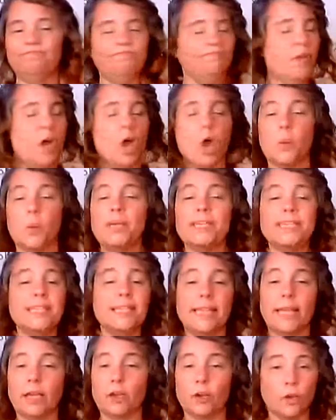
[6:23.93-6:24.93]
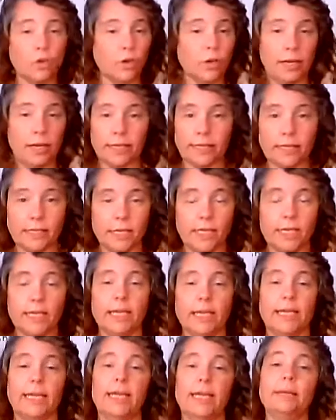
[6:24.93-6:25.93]
No, he said they couldn't.
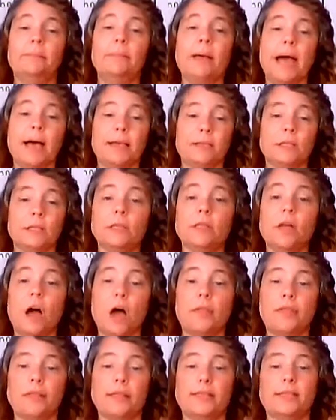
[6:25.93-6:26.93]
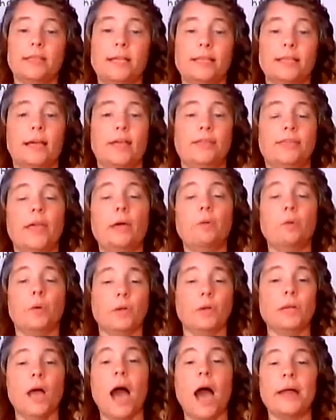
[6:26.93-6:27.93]
He passed a law that said that they were
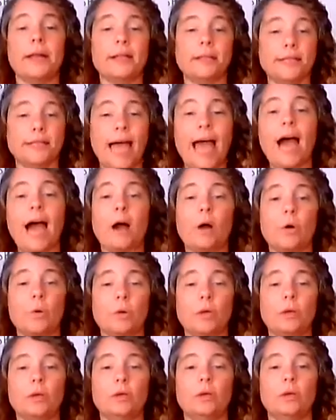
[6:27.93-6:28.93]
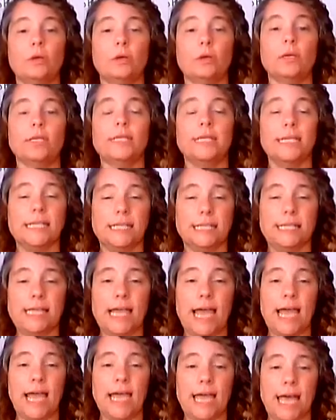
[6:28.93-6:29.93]
not allowed to
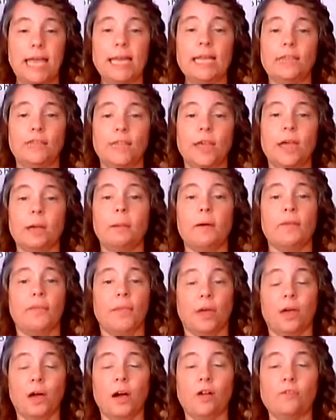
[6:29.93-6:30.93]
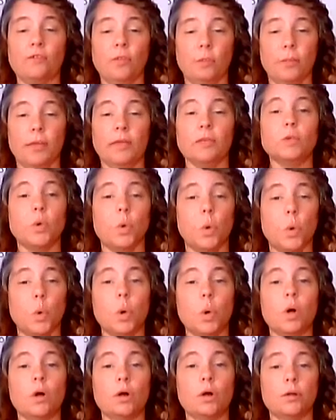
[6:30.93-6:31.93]
say anything about the government
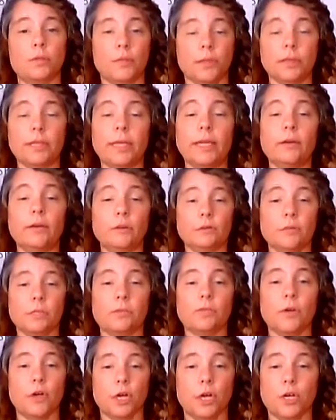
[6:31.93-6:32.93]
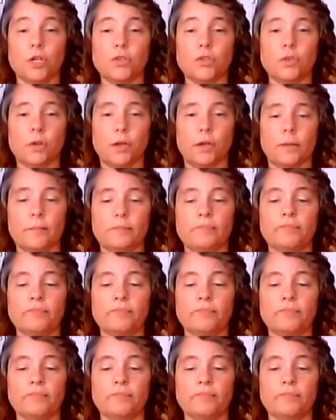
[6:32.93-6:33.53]
or the leaders of our country.